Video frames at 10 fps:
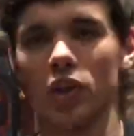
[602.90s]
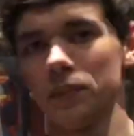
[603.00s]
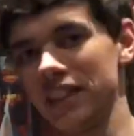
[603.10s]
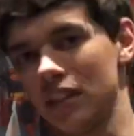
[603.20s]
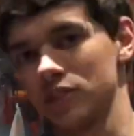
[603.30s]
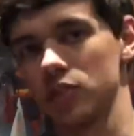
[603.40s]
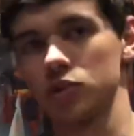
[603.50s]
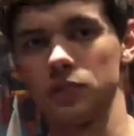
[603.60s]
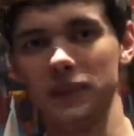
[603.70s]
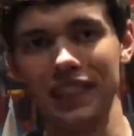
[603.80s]
me on
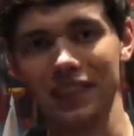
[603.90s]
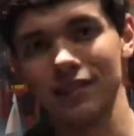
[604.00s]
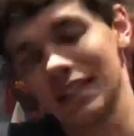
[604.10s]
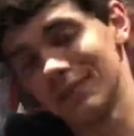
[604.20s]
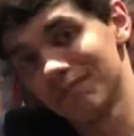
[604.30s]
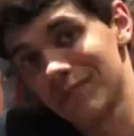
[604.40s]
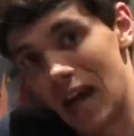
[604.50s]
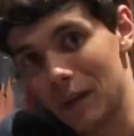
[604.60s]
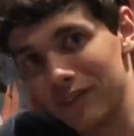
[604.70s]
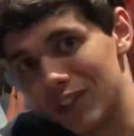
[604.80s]
social media, and I
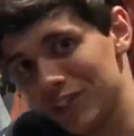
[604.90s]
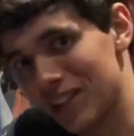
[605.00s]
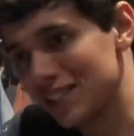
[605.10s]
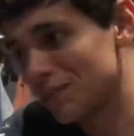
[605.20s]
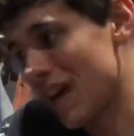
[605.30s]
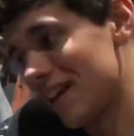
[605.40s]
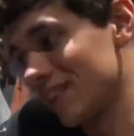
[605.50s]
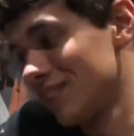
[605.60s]
might follow you guys back.